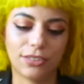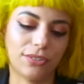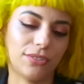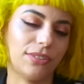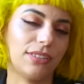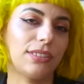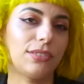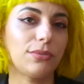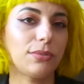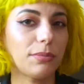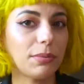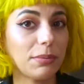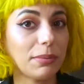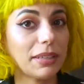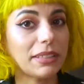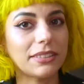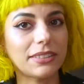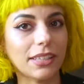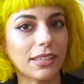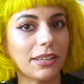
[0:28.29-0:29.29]
this will be
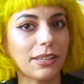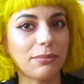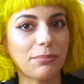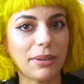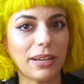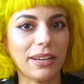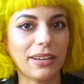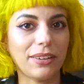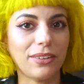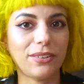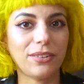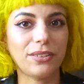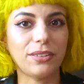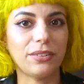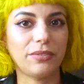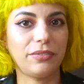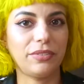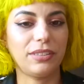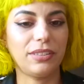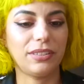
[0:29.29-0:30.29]
my second pair
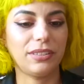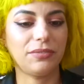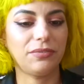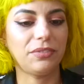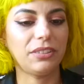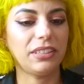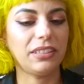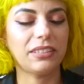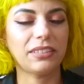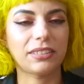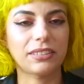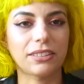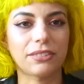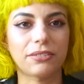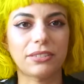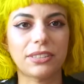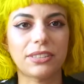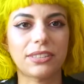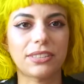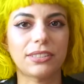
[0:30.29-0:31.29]
of the vegan
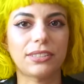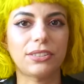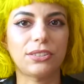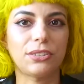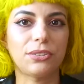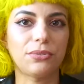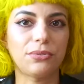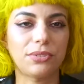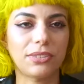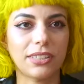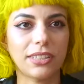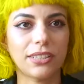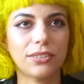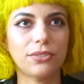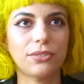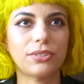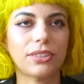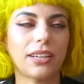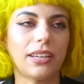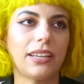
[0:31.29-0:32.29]
Clarissa II
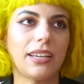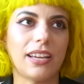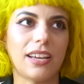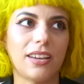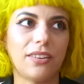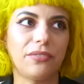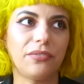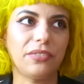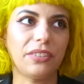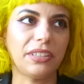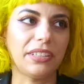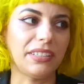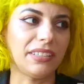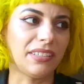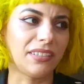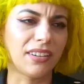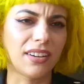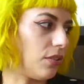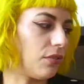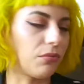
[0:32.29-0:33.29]
sandals. I have
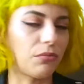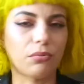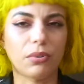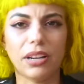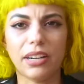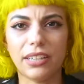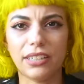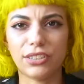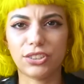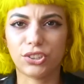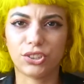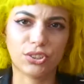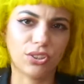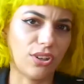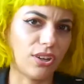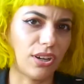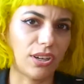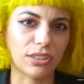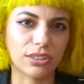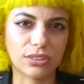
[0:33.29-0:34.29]
the reddish
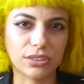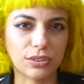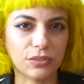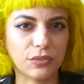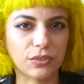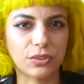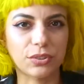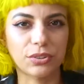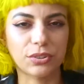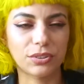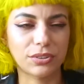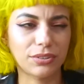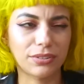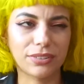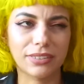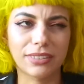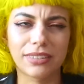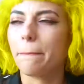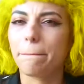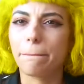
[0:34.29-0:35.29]

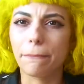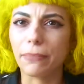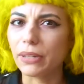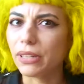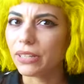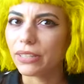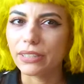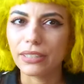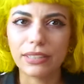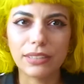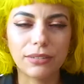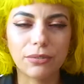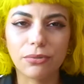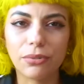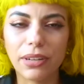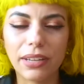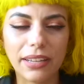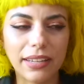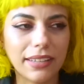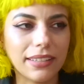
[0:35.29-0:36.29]
Oxford blood
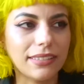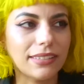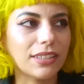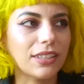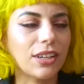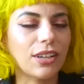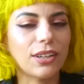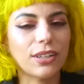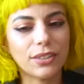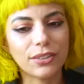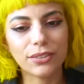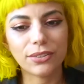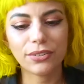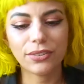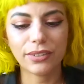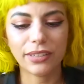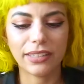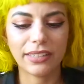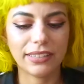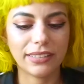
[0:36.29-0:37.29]
red
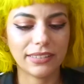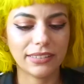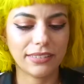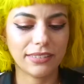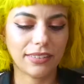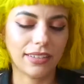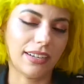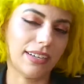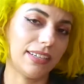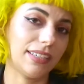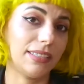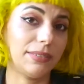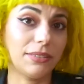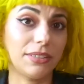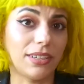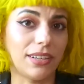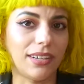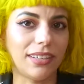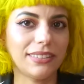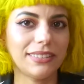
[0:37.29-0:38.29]
color, and I
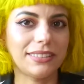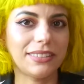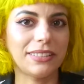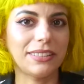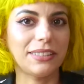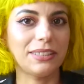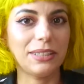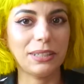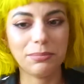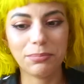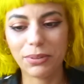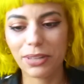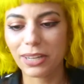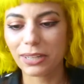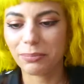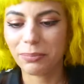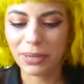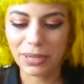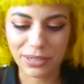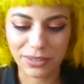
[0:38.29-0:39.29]
got the
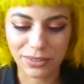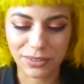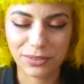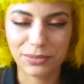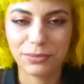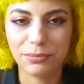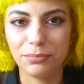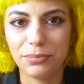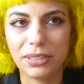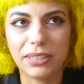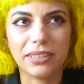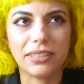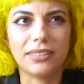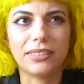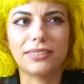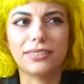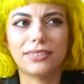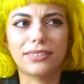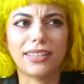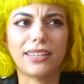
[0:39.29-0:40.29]
black pair
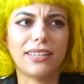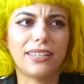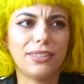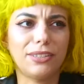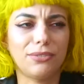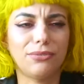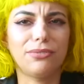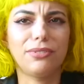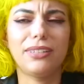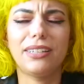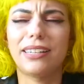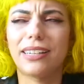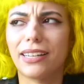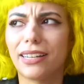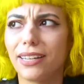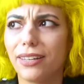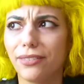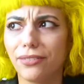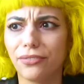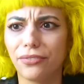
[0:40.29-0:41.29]
because I only
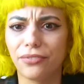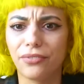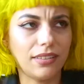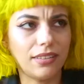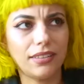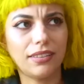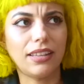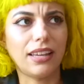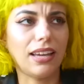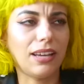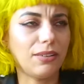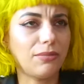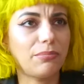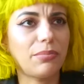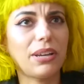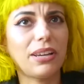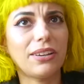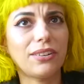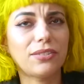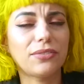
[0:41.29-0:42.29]
have
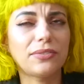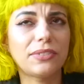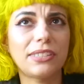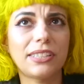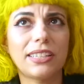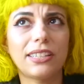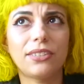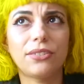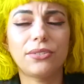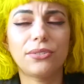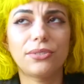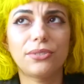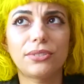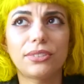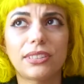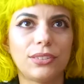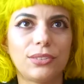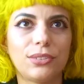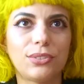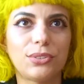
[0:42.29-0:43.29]
that pair of
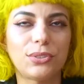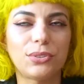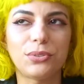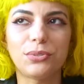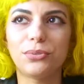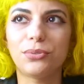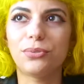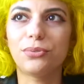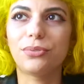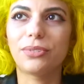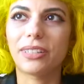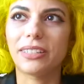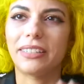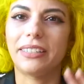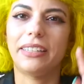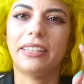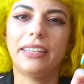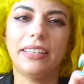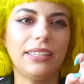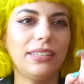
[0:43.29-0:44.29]
sandals, two
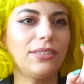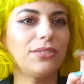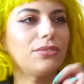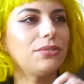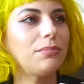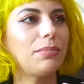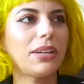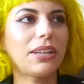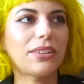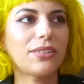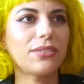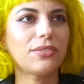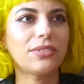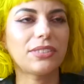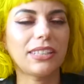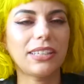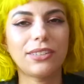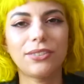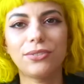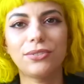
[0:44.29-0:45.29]
like heeled pair of
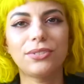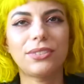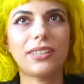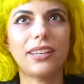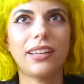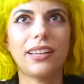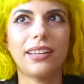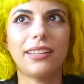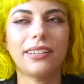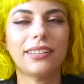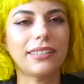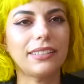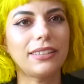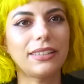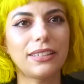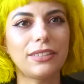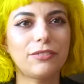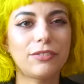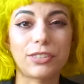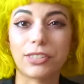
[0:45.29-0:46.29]
sandals, and I
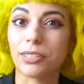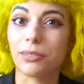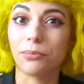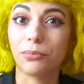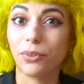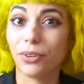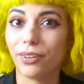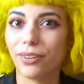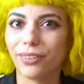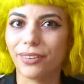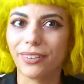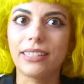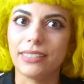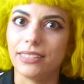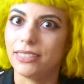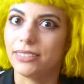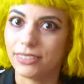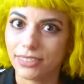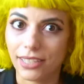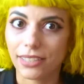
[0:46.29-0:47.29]
live somewhere
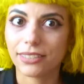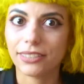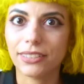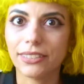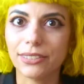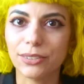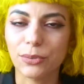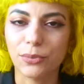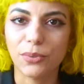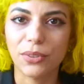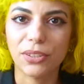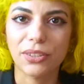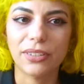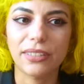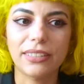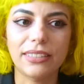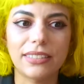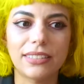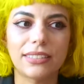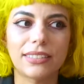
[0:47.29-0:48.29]
in Texas where
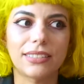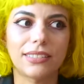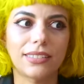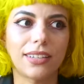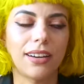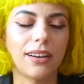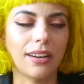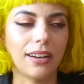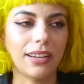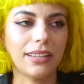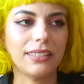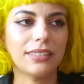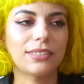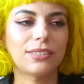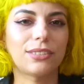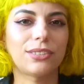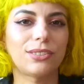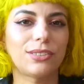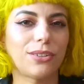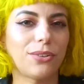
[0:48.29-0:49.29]
it is
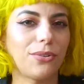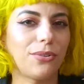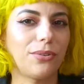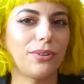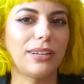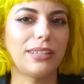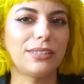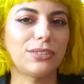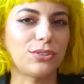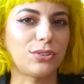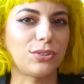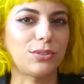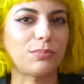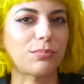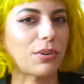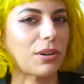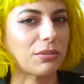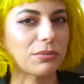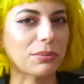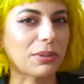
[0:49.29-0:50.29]
hot, so I
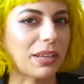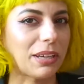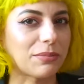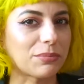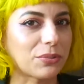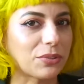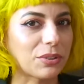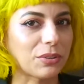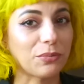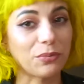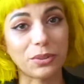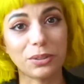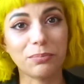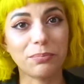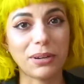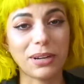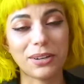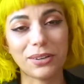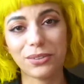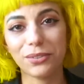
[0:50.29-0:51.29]
should probably have more than one
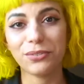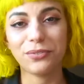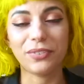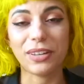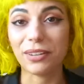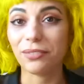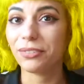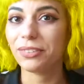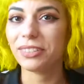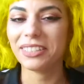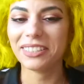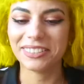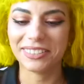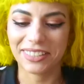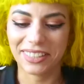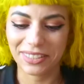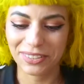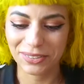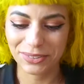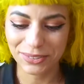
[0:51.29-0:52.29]
pair of everyday
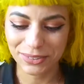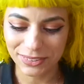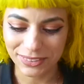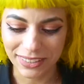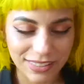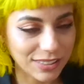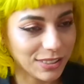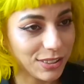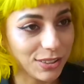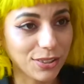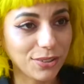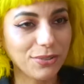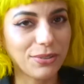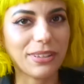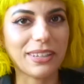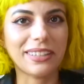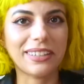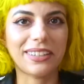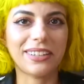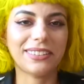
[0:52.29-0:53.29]
sandals. So
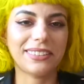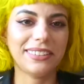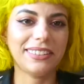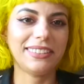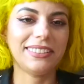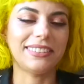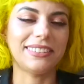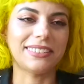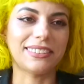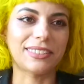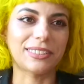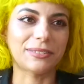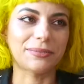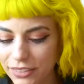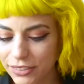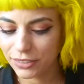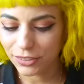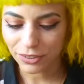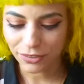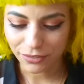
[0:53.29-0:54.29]
I got these.
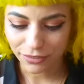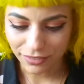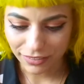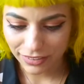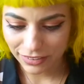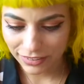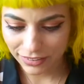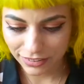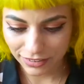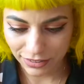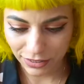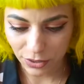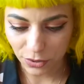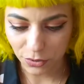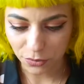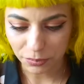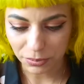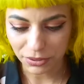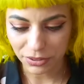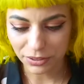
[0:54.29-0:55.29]
So let's
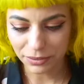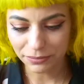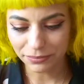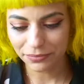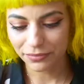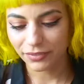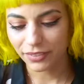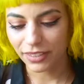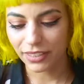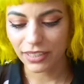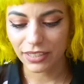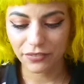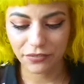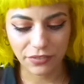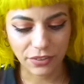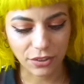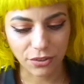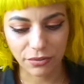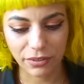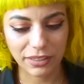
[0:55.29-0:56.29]
open them.
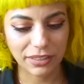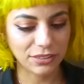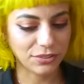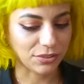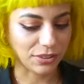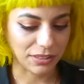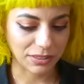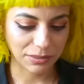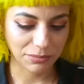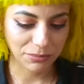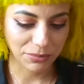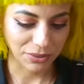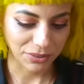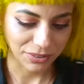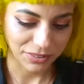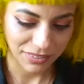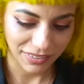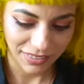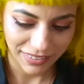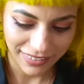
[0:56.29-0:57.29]
I've already tried them
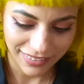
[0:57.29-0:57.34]
on,